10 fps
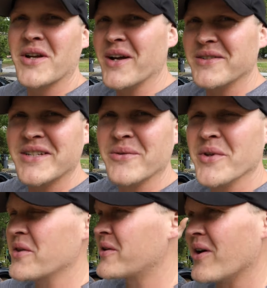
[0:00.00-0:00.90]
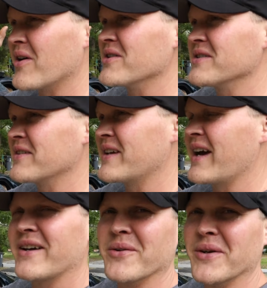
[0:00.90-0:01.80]
content with other cars I
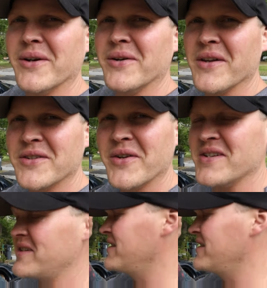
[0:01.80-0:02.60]
got going on, all this crazy